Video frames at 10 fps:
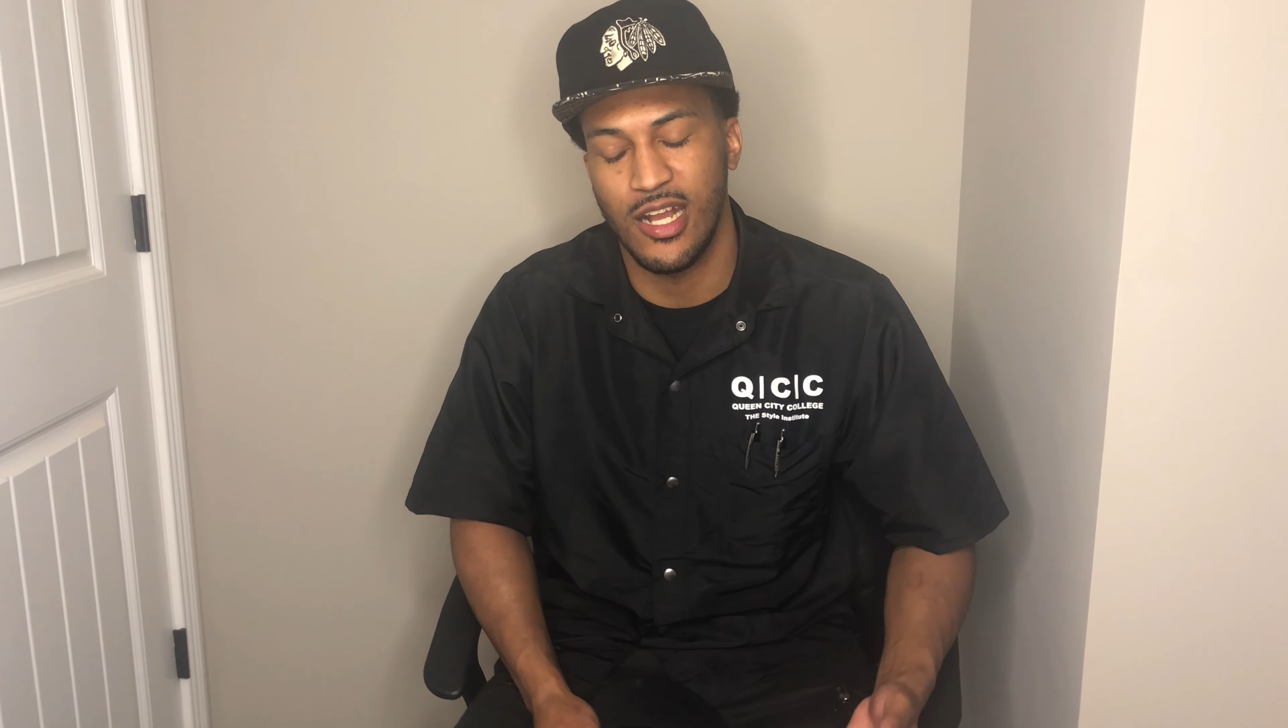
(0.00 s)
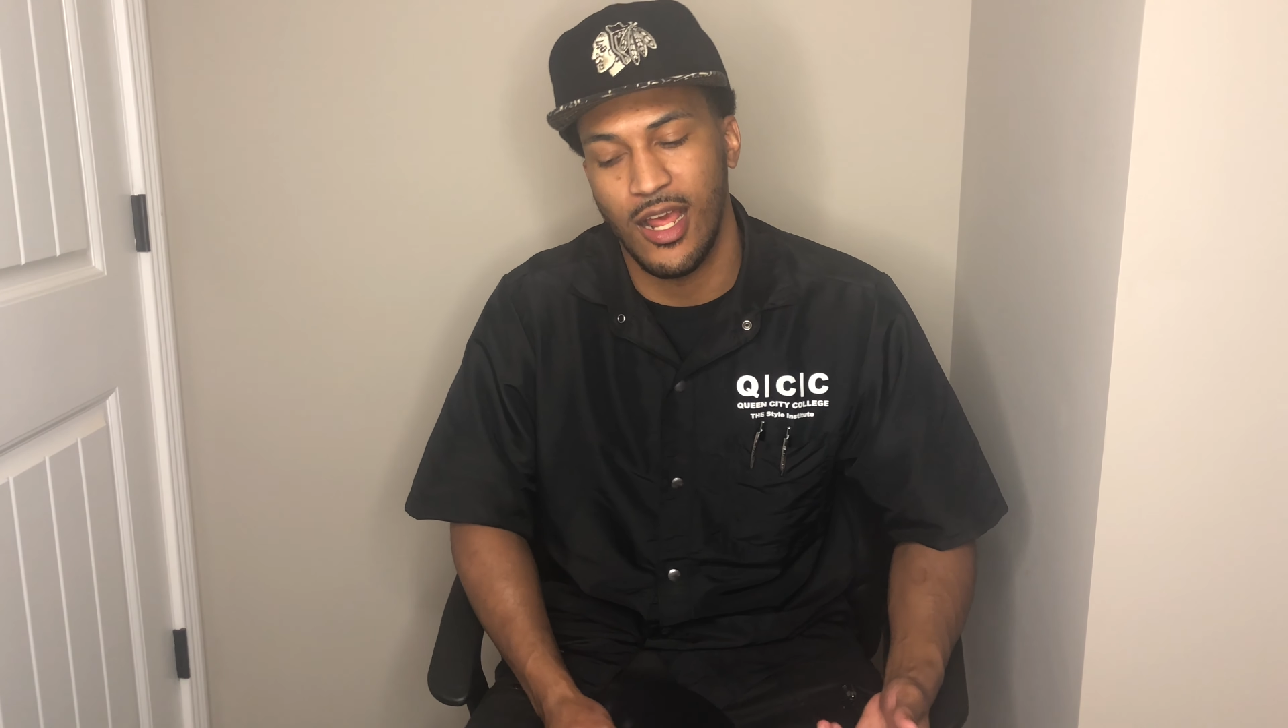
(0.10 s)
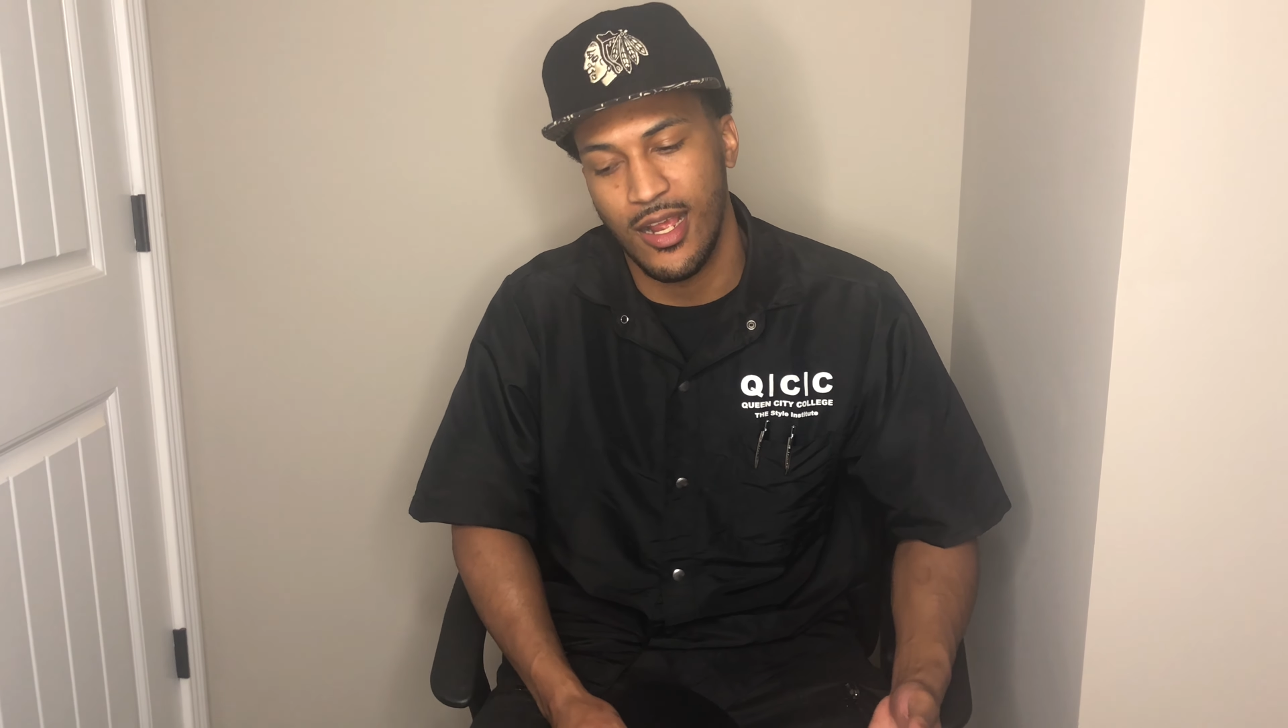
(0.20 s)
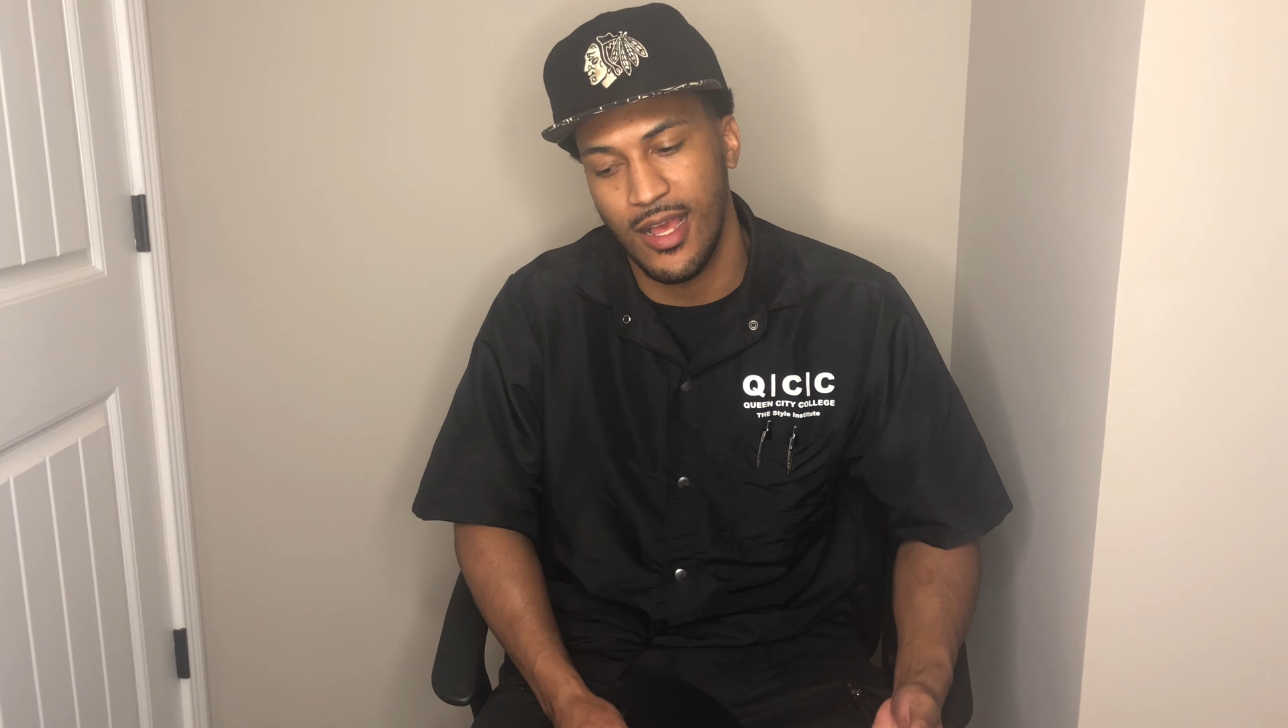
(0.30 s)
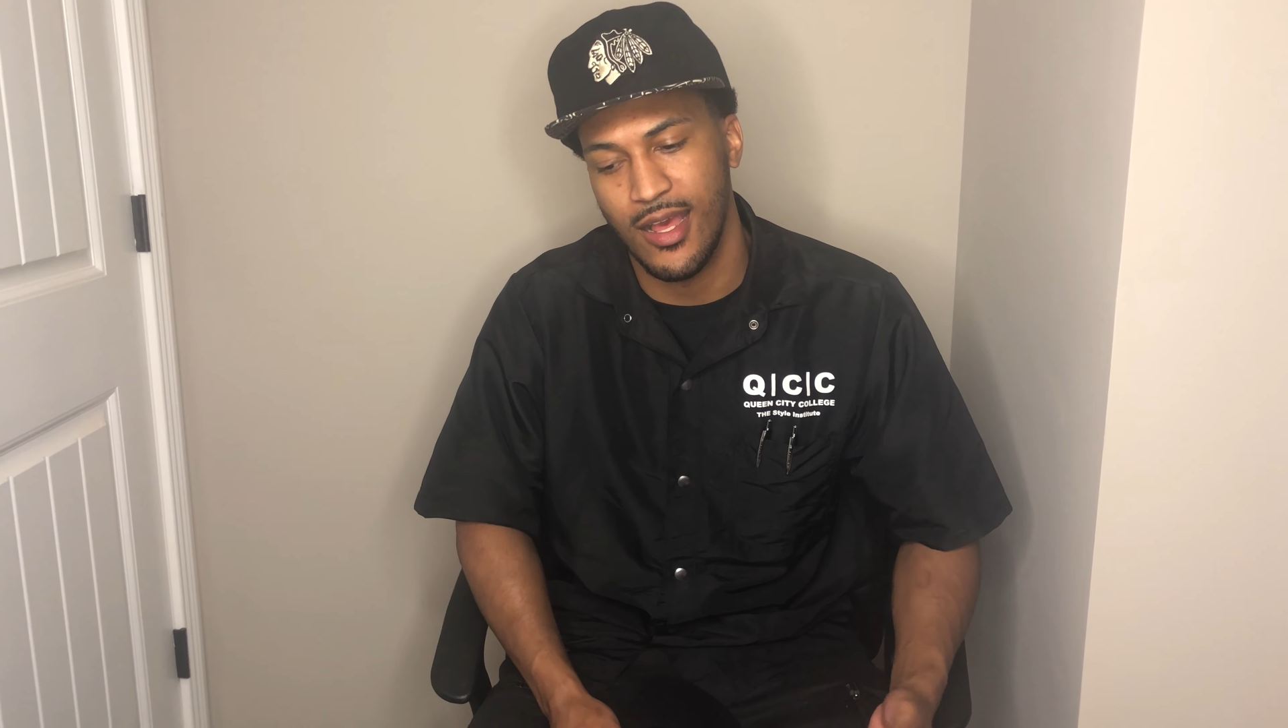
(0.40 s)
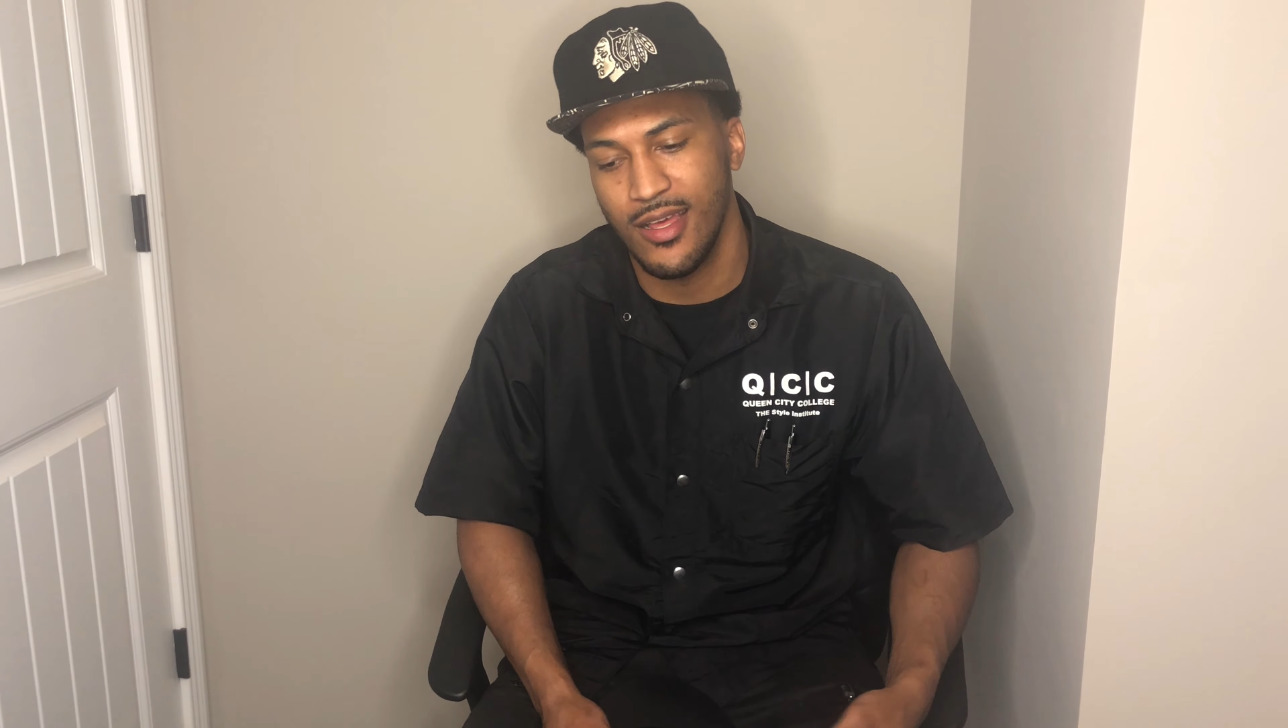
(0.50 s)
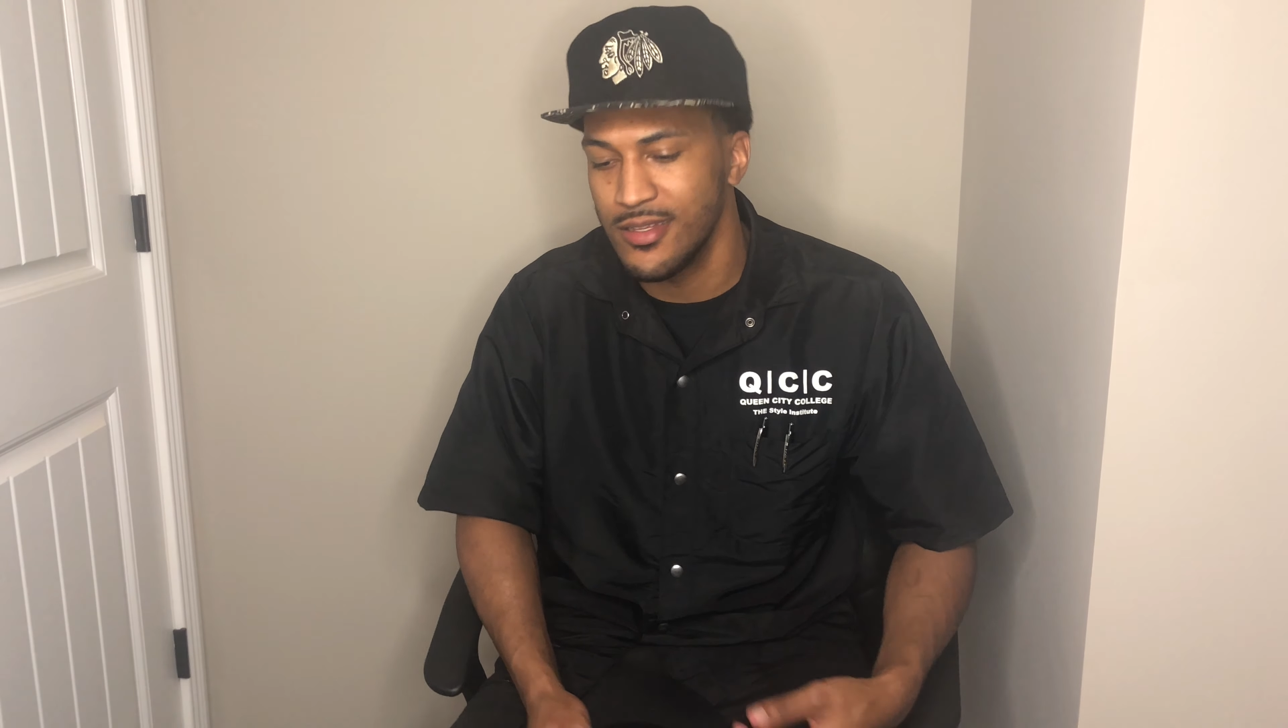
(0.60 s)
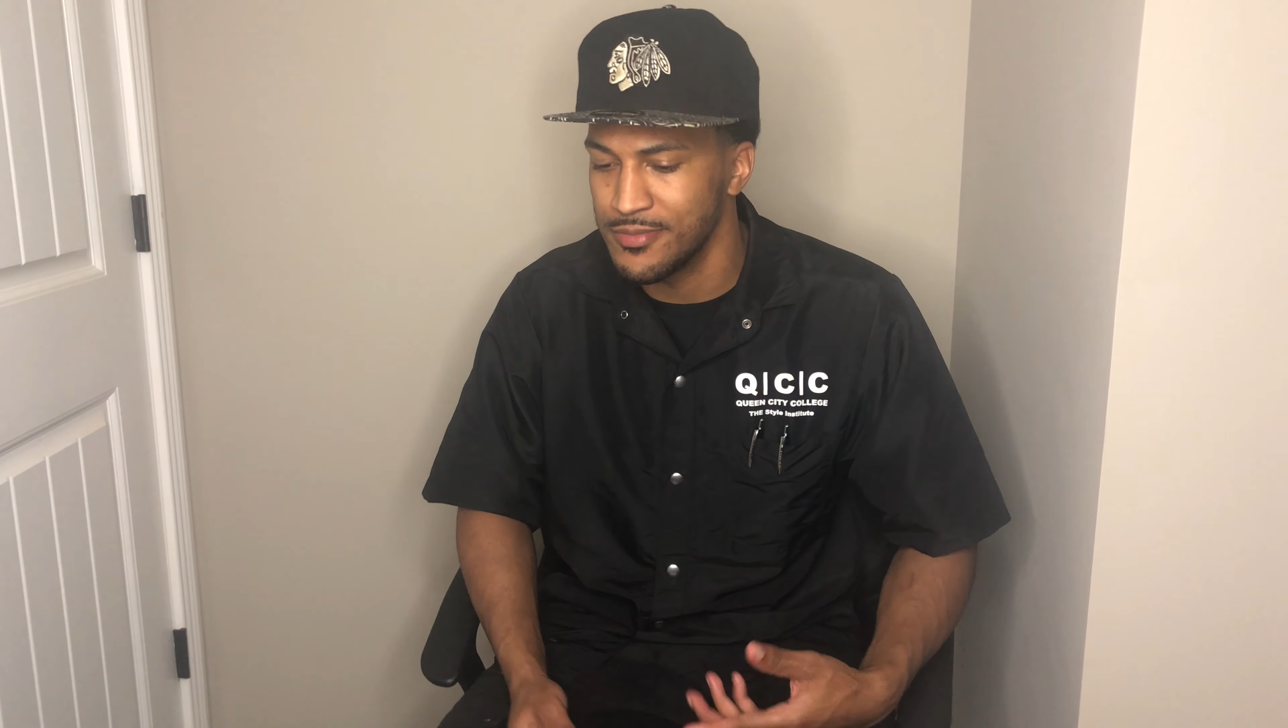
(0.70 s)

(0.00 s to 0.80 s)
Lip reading: that I got.